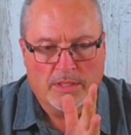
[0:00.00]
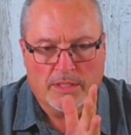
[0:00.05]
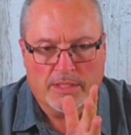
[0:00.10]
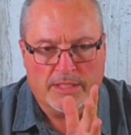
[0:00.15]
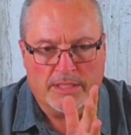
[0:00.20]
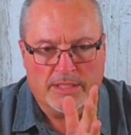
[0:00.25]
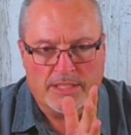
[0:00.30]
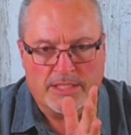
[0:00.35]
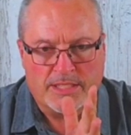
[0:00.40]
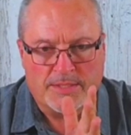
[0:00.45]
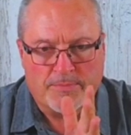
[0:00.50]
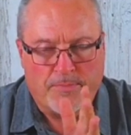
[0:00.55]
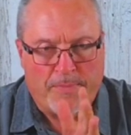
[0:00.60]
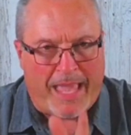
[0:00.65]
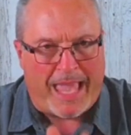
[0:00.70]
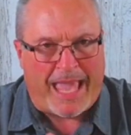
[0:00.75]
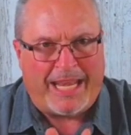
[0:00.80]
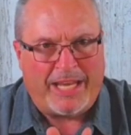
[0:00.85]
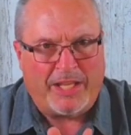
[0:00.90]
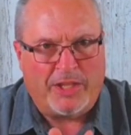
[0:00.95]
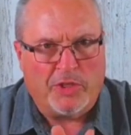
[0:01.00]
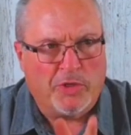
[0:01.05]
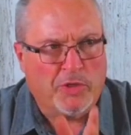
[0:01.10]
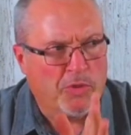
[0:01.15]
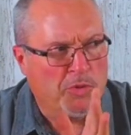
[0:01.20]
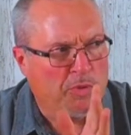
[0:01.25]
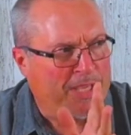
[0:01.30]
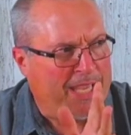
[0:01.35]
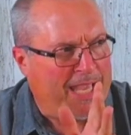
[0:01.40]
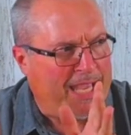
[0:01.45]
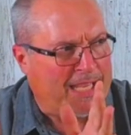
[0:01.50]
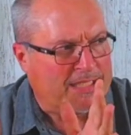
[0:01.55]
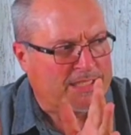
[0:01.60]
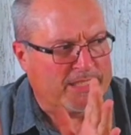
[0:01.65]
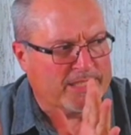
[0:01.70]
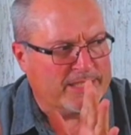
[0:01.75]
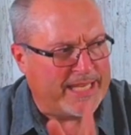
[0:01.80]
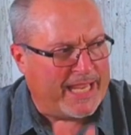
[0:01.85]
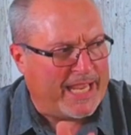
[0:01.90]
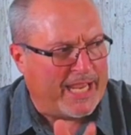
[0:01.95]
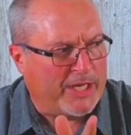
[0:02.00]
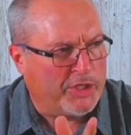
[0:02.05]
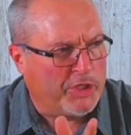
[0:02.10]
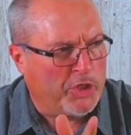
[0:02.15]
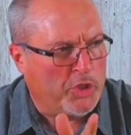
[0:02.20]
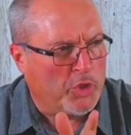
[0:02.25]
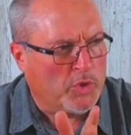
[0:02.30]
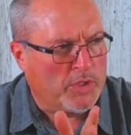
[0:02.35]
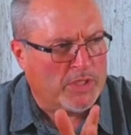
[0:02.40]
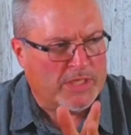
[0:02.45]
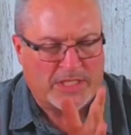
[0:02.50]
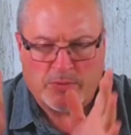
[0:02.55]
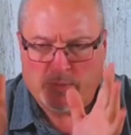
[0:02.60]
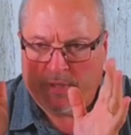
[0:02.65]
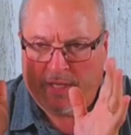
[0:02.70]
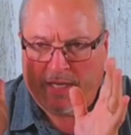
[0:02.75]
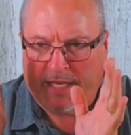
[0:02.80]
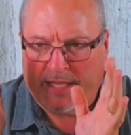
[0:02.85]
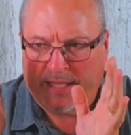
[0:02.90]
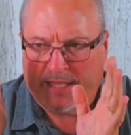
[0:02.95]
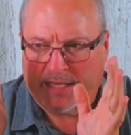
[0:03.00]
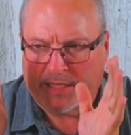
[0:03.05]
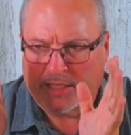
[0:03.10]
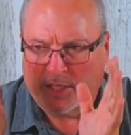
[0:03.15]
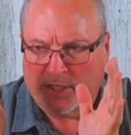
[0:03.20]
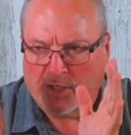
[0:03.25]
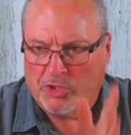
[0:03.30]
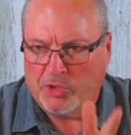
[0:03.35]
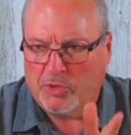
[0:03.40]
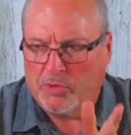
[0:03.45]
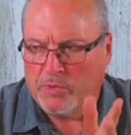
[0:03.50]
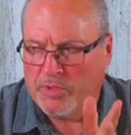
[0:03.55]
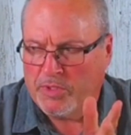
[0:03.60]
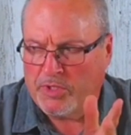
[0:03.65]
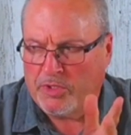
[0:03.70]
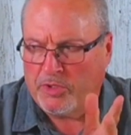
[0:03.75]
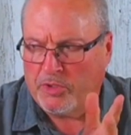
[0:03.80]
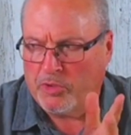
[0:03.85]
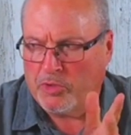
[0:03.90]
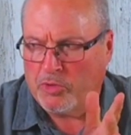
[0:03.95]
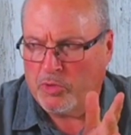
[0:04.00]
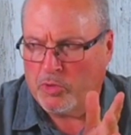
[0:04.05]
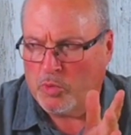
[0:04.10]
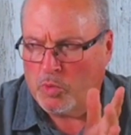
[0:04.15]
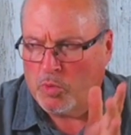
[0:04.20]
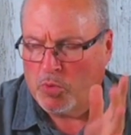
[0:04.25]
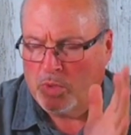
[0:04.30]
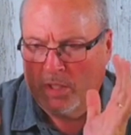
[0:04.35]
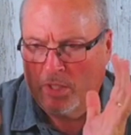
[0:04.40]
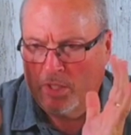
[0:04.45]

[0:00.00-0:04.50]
is mad at you, can't stand you, doesn't want anything to do with you,